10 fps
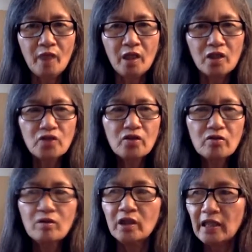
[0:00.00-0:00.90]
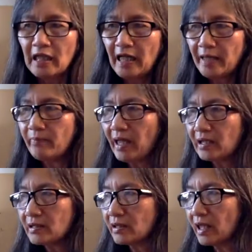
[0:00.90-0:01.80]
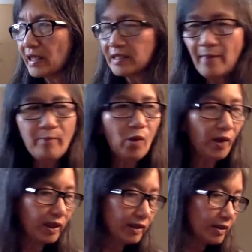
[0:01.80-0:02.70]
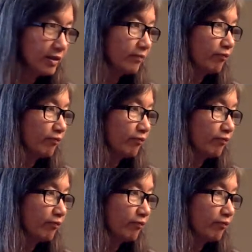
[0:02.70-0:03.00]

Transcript: So let's make this an example like this.